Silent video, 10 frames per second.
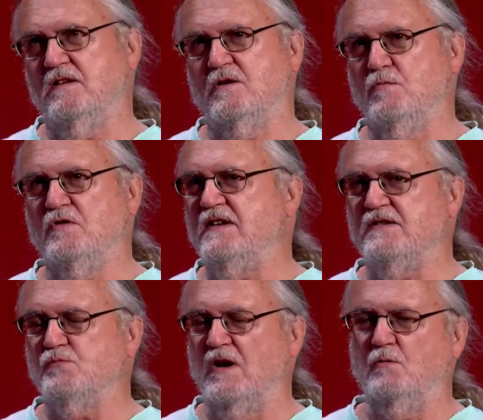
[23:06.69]
community
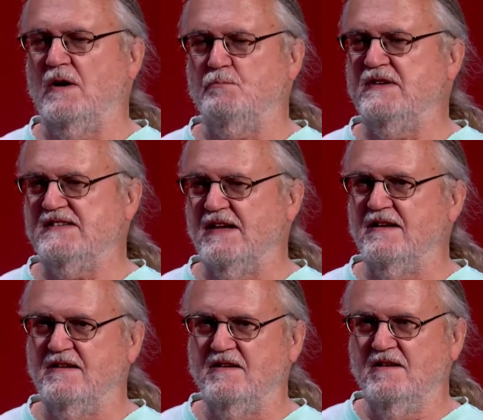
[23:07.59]
is well
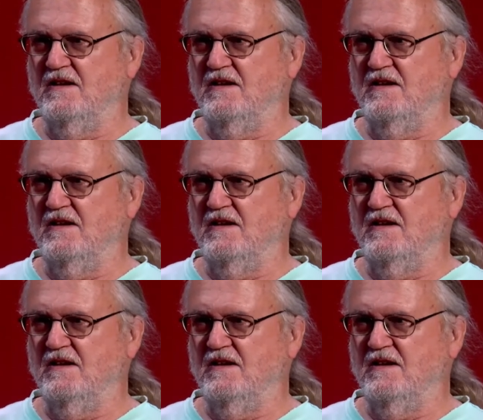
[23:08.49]
represented,